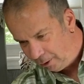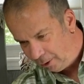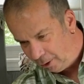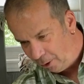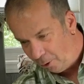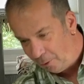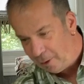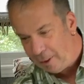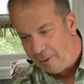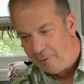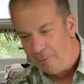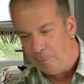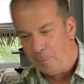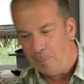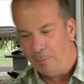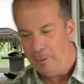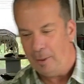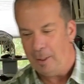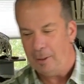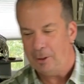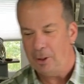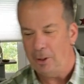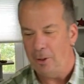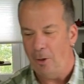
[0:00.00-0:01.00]
I'll even
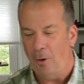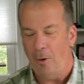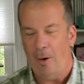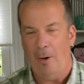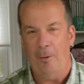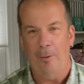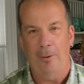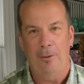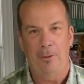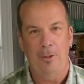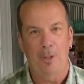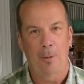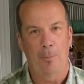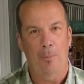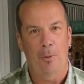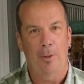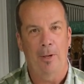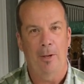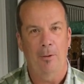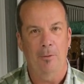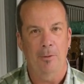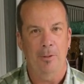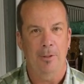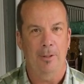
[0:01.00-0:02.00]
let you know how to
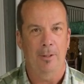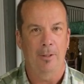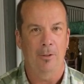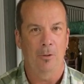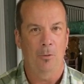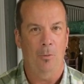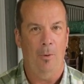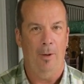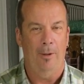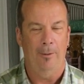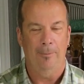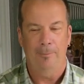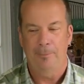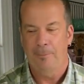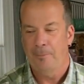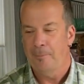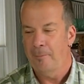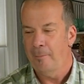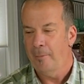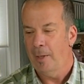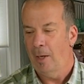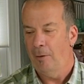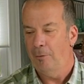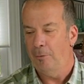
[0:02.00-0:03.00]
pronounce it as well.
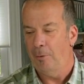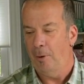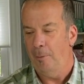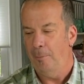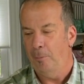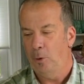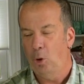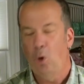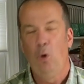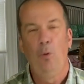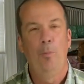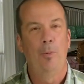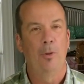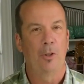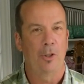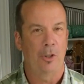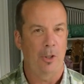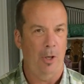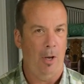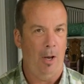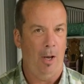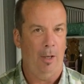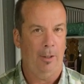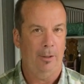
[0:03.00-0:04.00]
From Cooper's
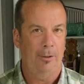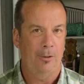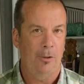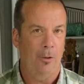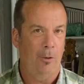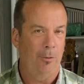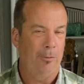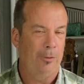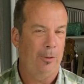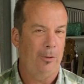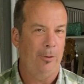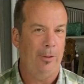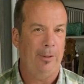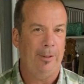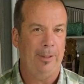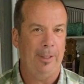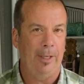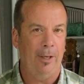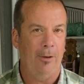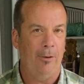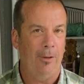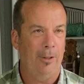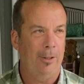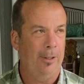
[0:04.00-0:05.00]
Hawk. So if you're in the
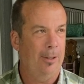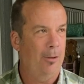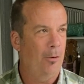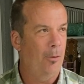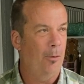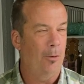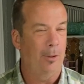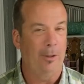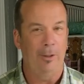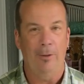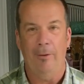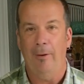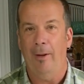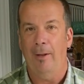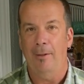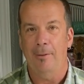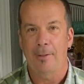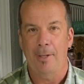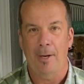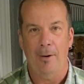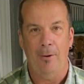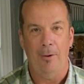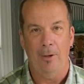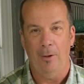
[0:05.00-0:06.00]
area or you're in
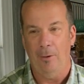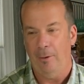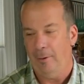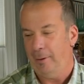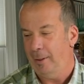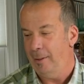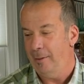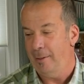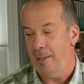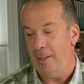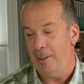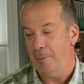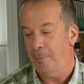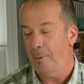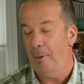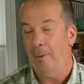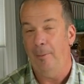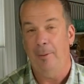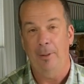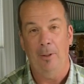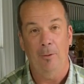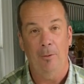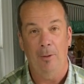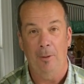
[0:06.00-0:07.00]
Ontario, because that's
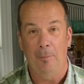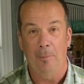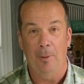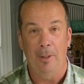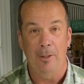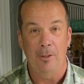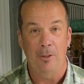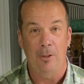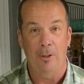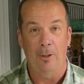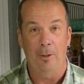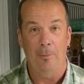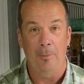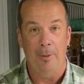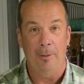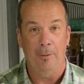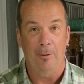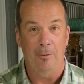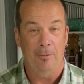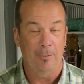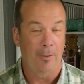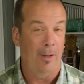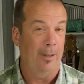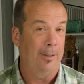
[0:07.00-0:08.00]
probably the only place you're going to be able
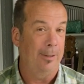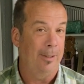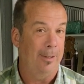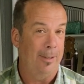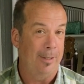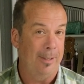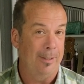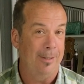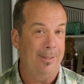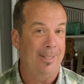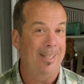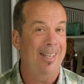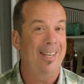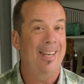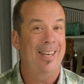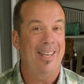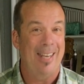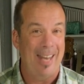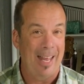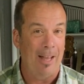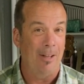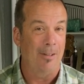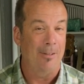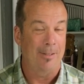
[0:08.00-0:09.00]
to find it, is in an
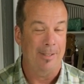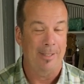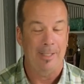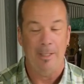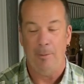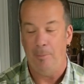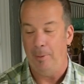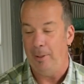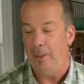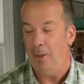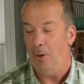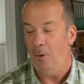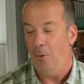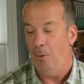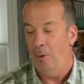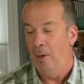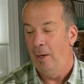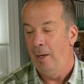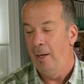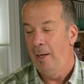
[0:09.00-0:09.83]
LCBO.